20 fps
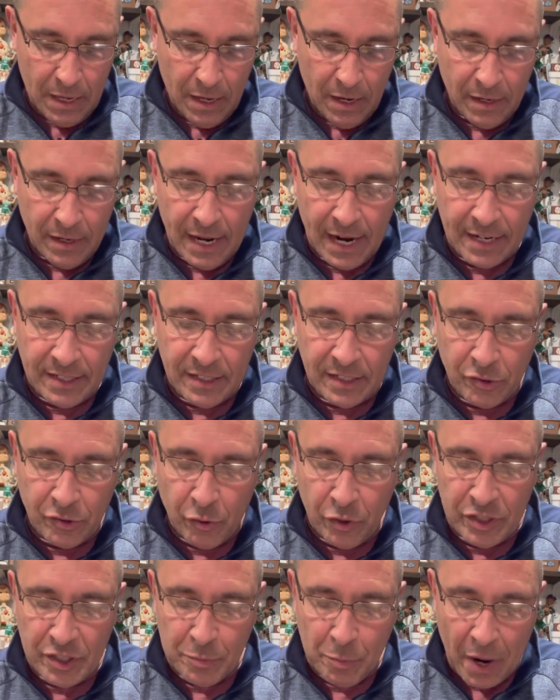Next is
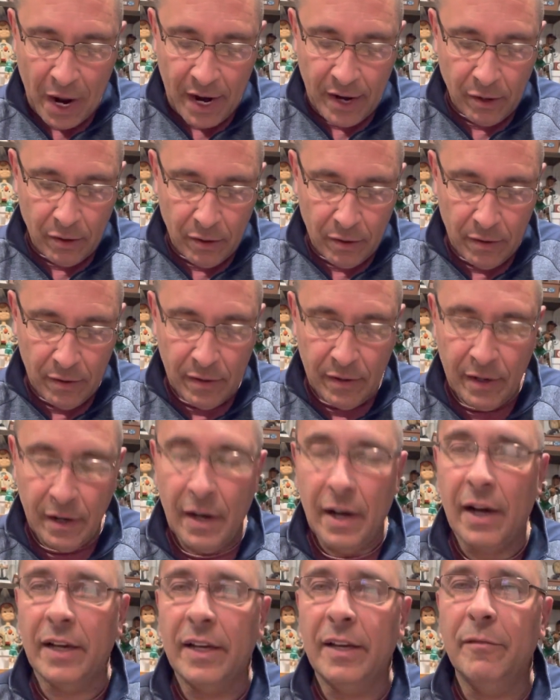Chris Spire,
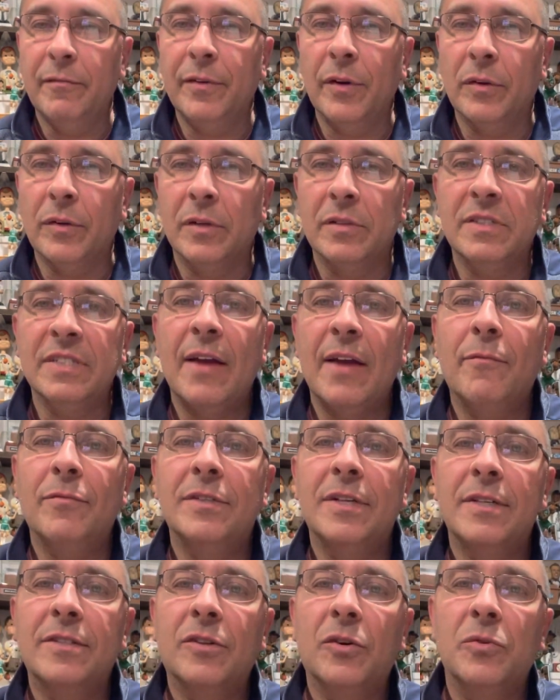infielder, San
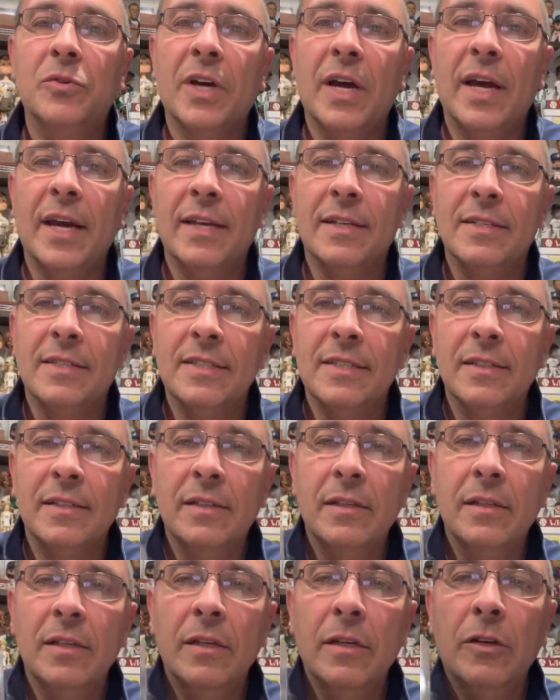Francisco Giants.
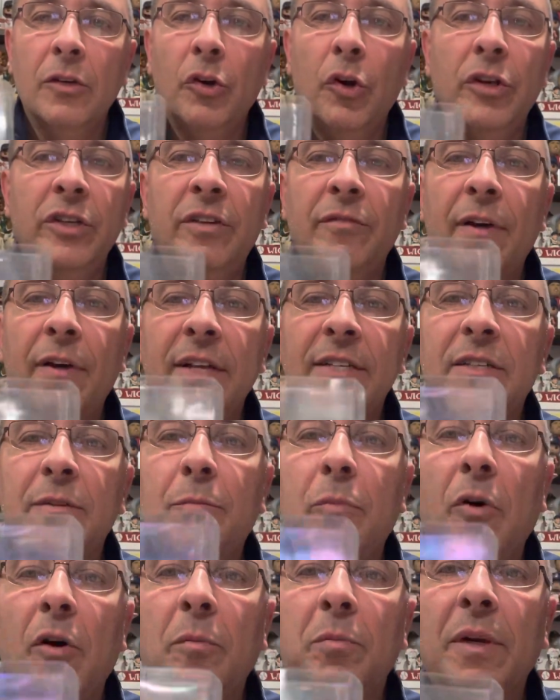Good defensive
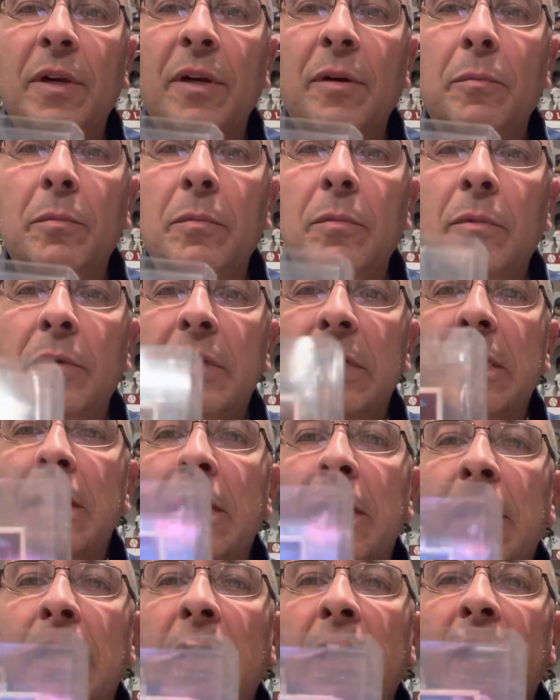ball player.
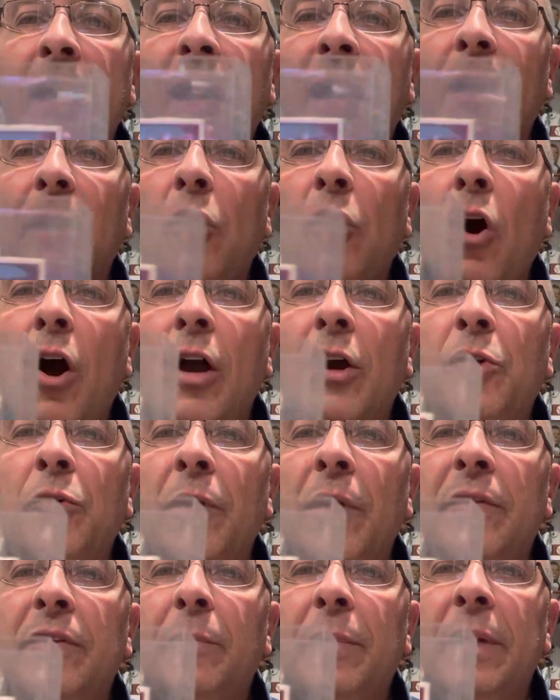Had a long
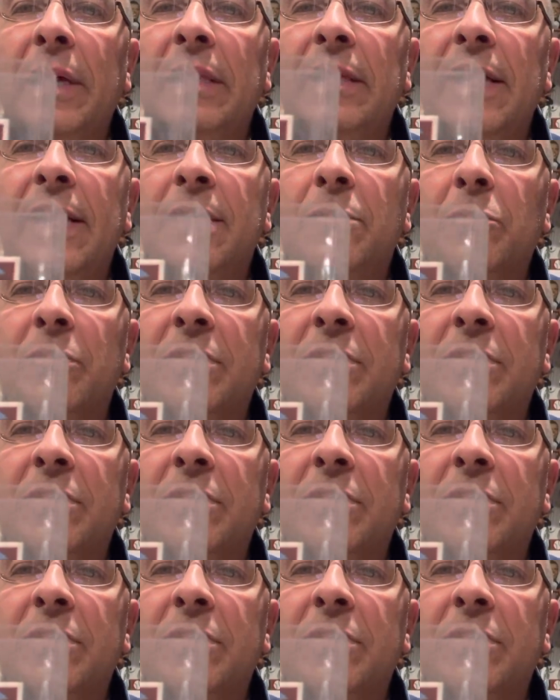career in the big leagues with